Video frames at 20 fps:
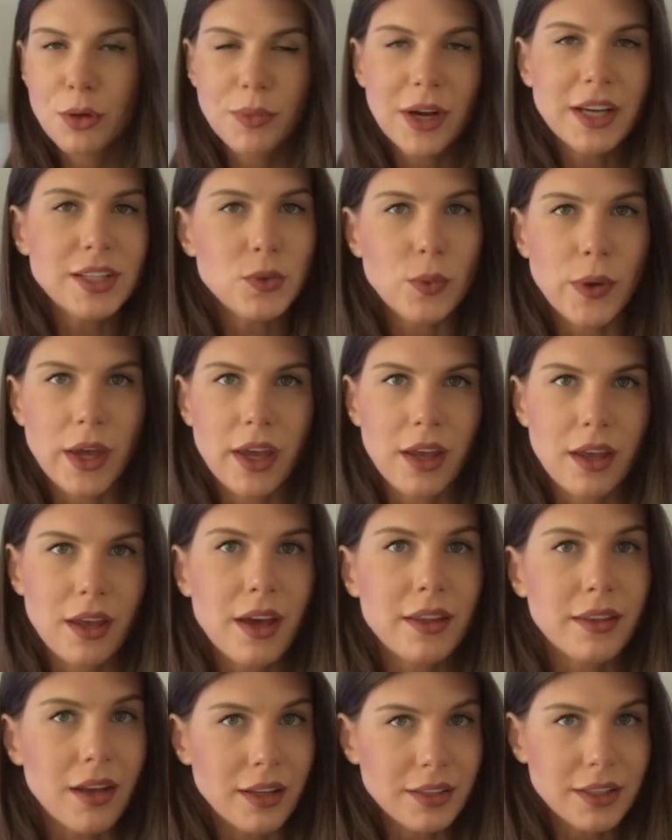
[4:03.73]
By the way,
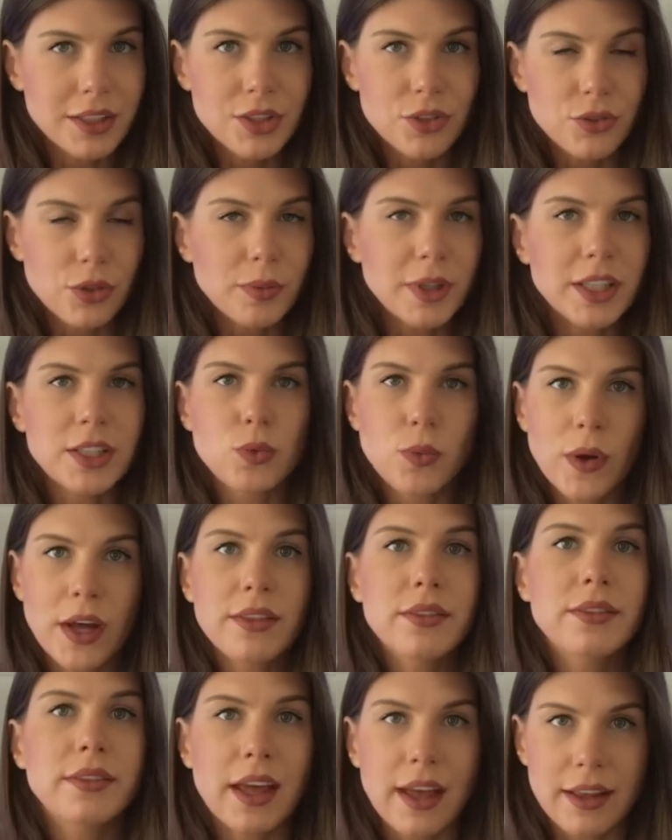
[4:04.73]
an angstrom is
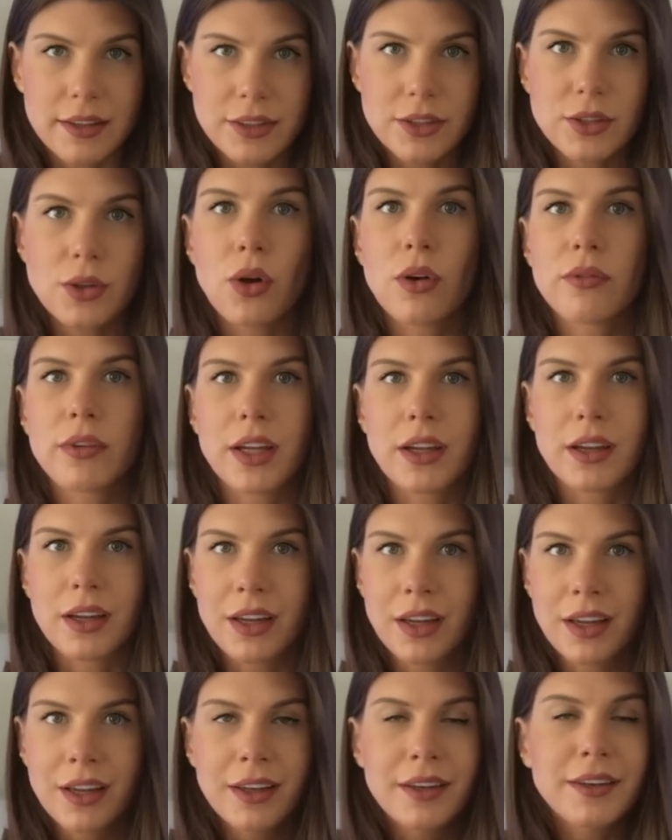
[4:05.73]
one tenth of a
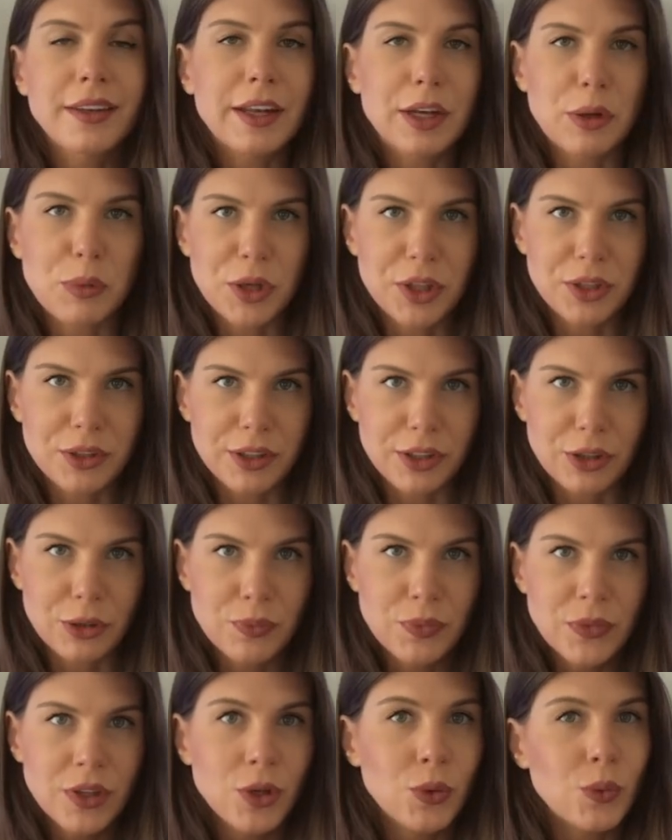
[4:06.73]
nanometer,
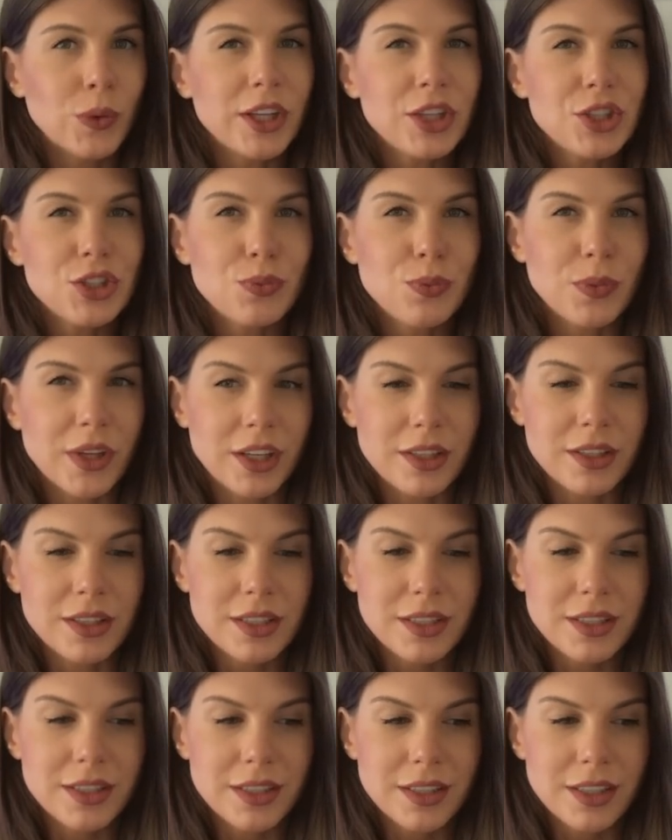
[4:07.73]
which
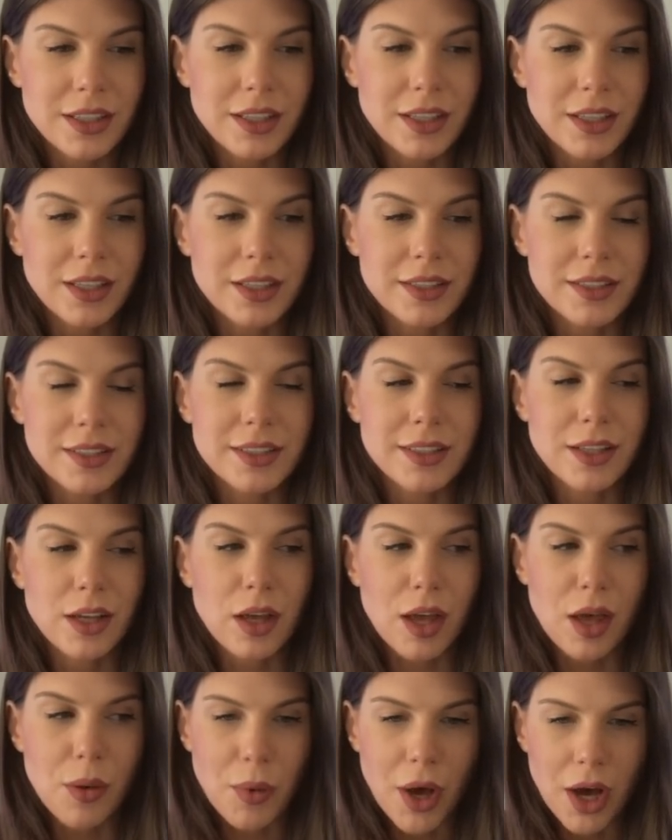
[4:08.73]
means it's
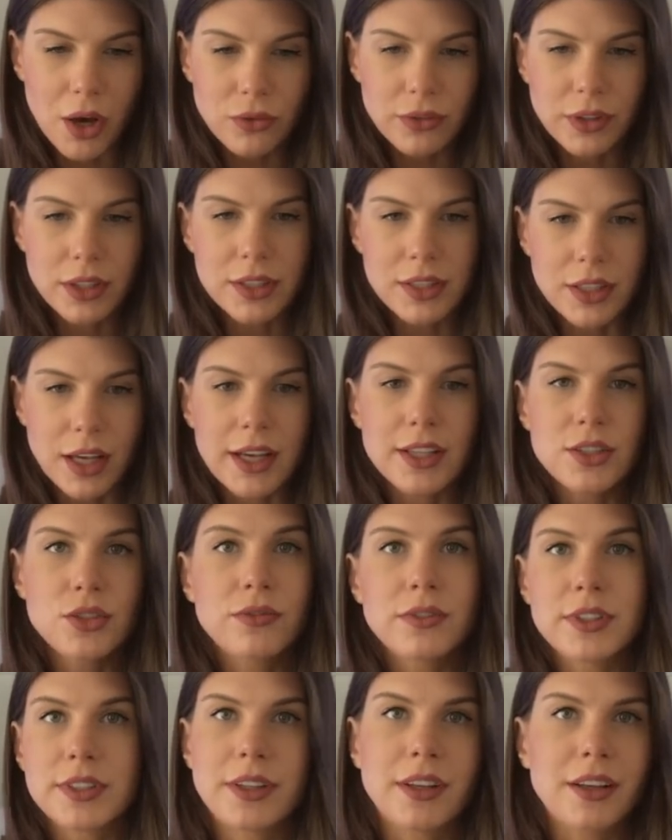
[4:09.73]
about the size
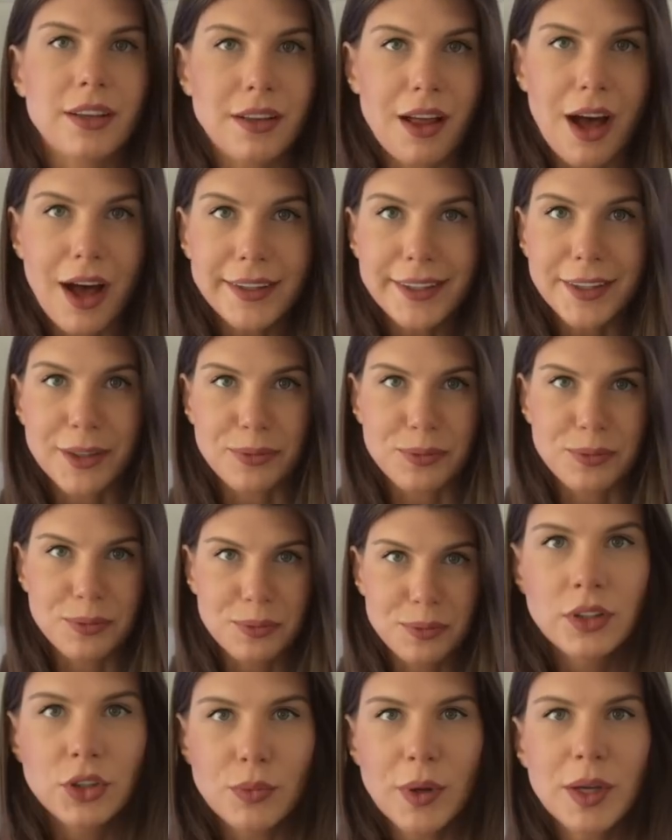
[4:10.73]
of a single atom.
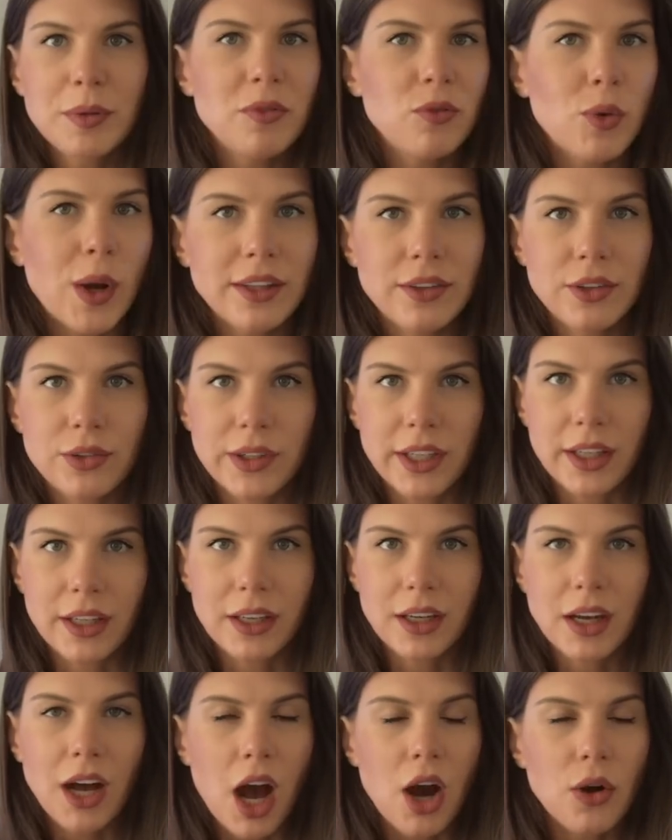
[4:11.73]
You might be
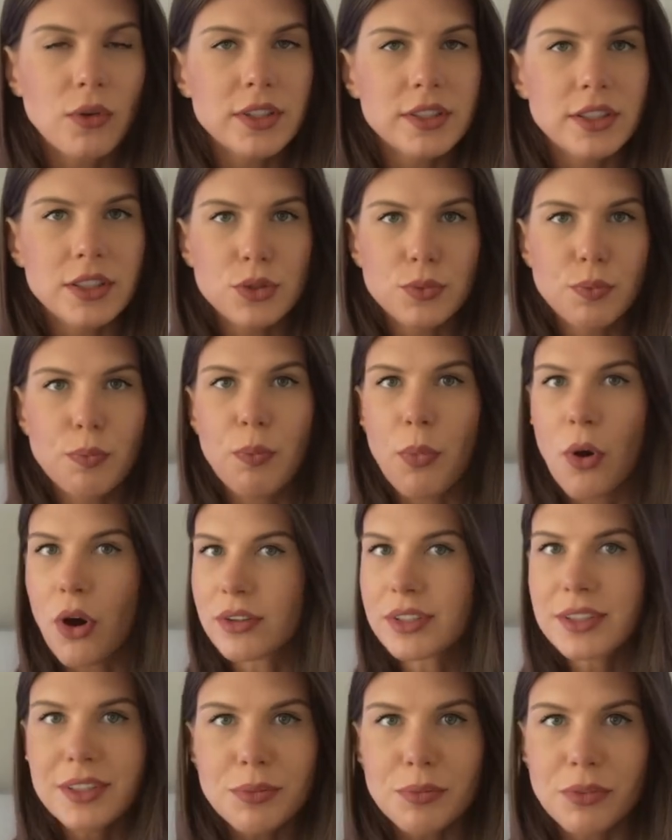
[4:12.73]
wondering, how is it
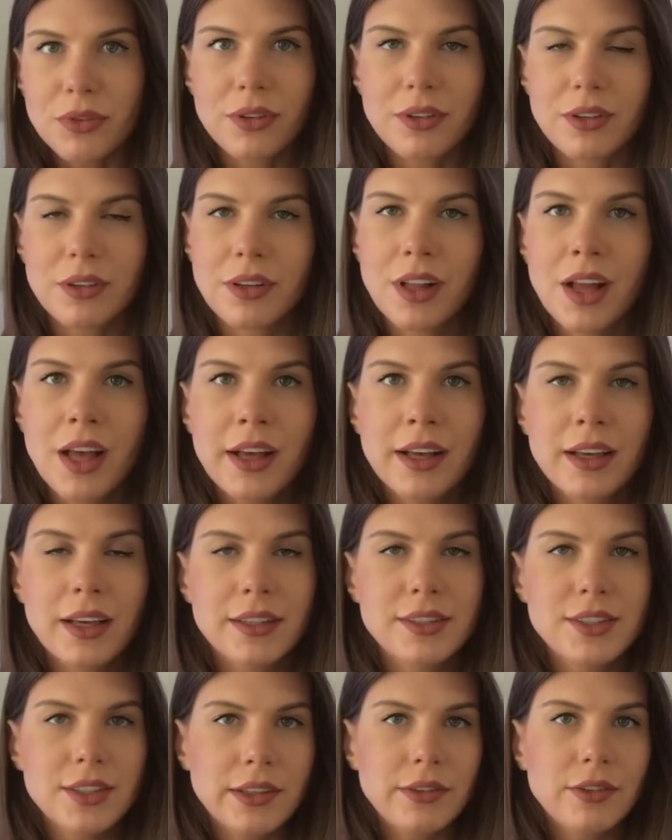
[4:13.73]
possible
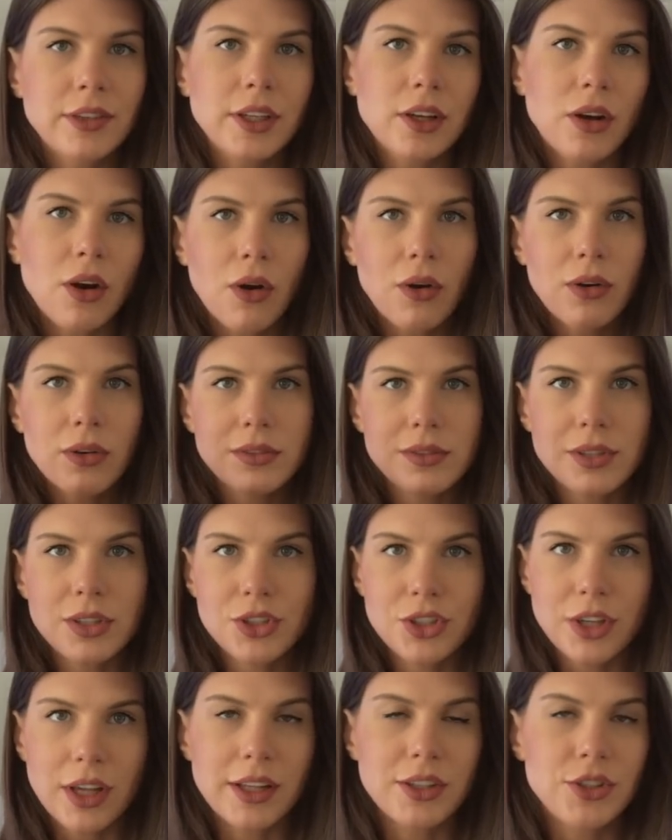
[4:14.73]
considering all the
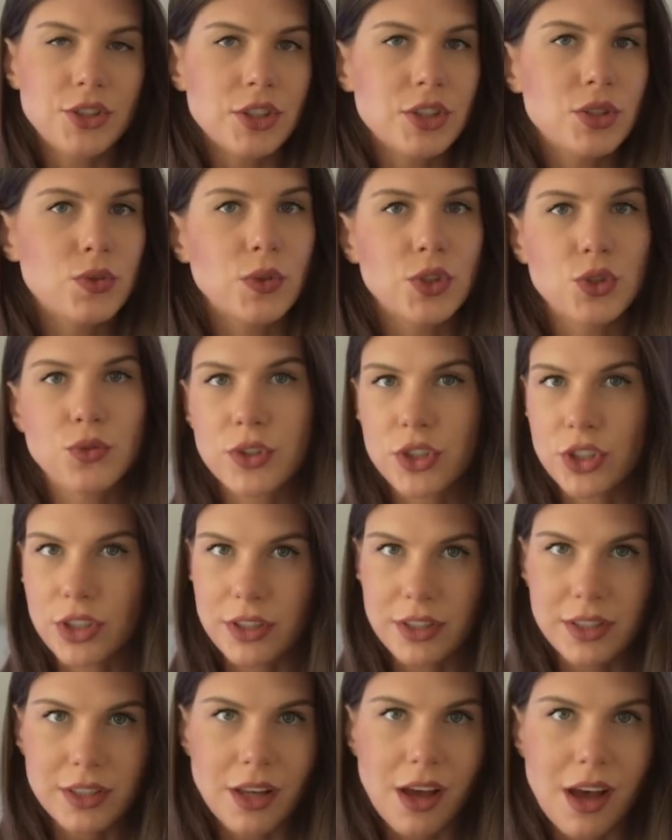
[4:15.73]
challenges which we
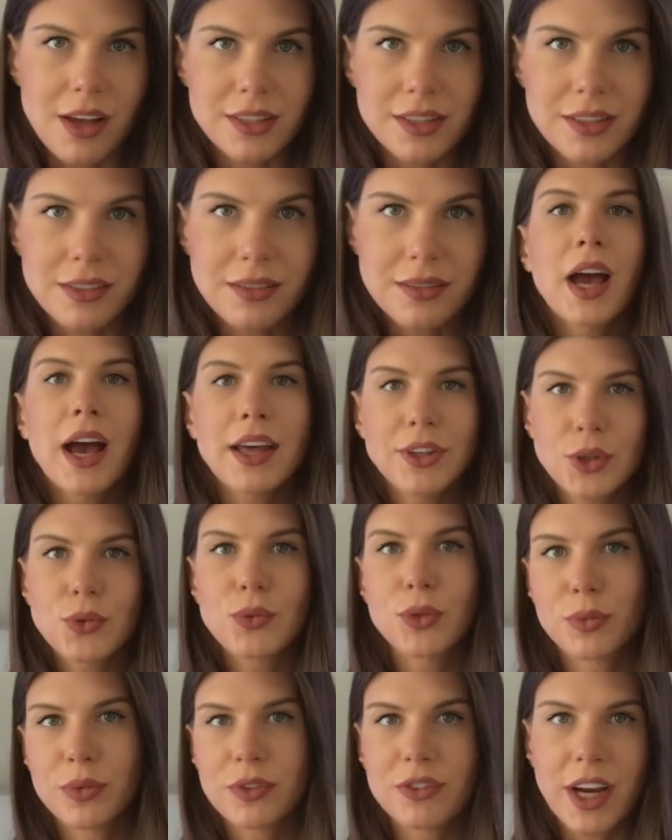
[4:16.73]
just discussed? And you
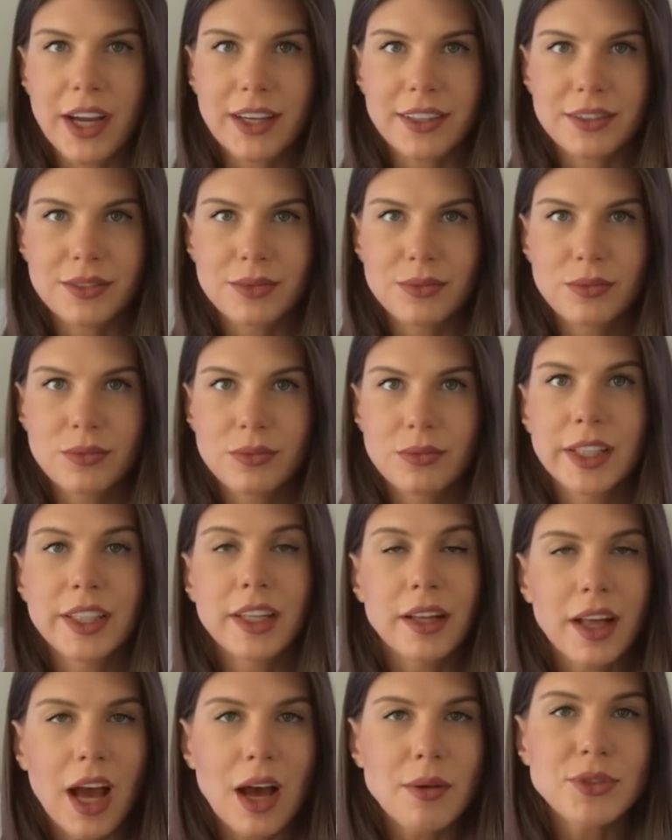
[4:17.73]
would be right. When
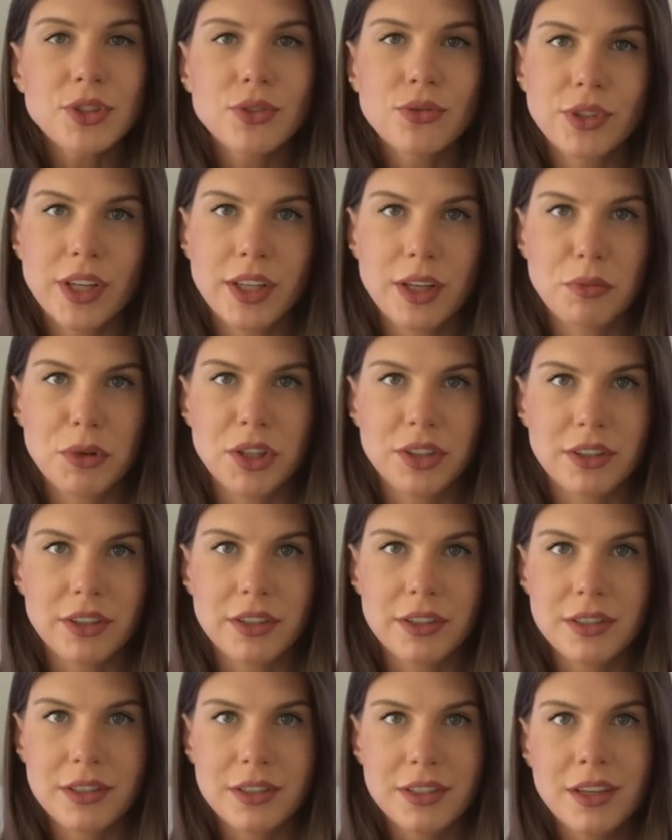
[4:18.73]
it comes to
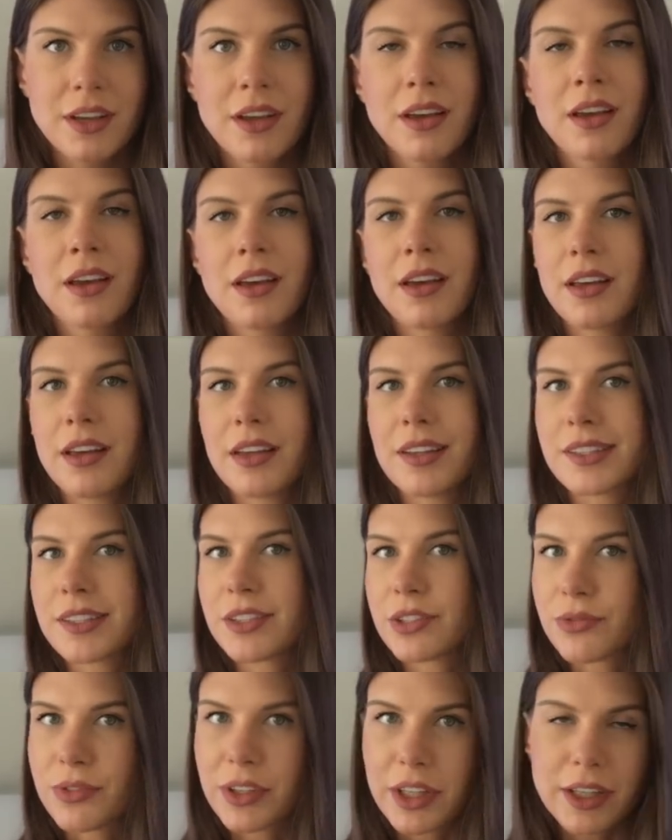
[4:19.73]
nanometers,
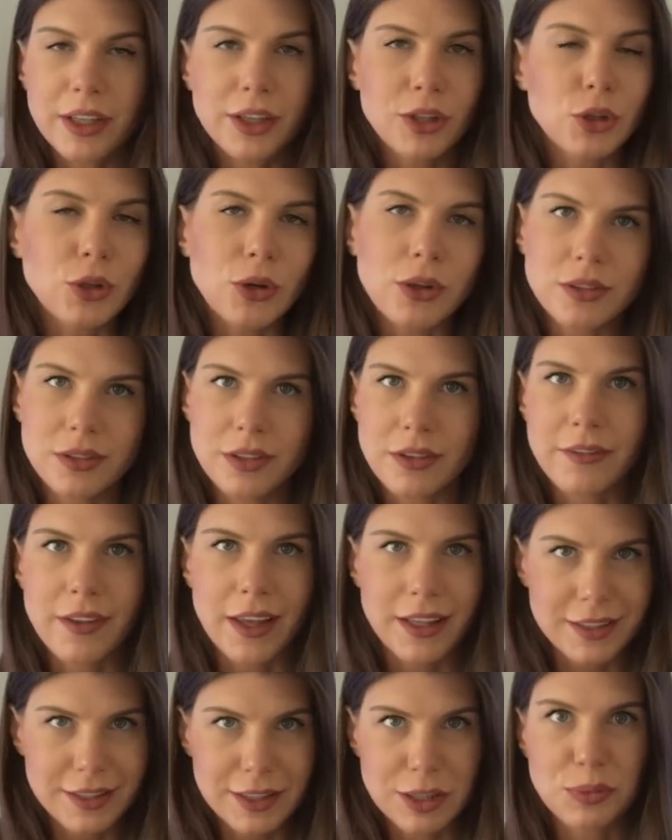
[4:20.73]
it's really not
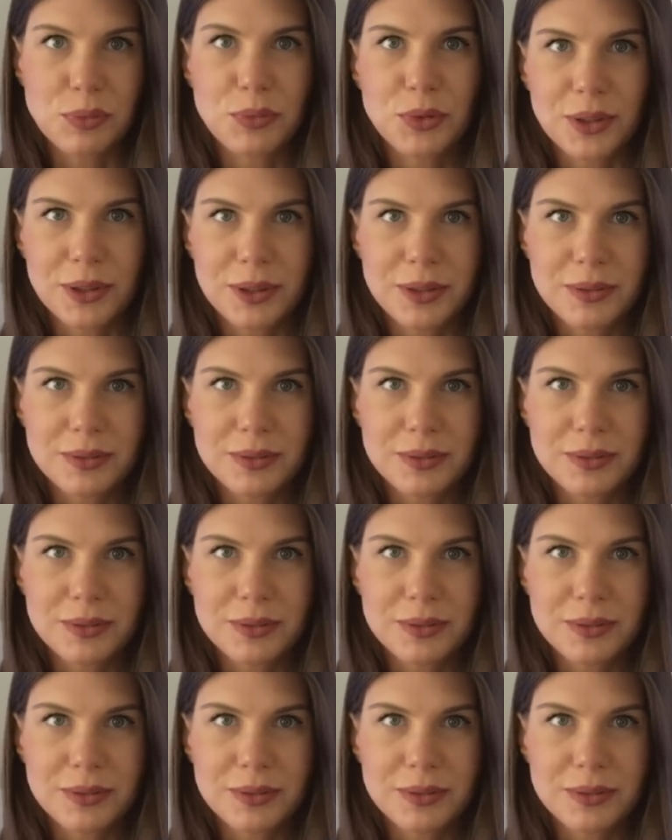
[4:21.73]
that simple.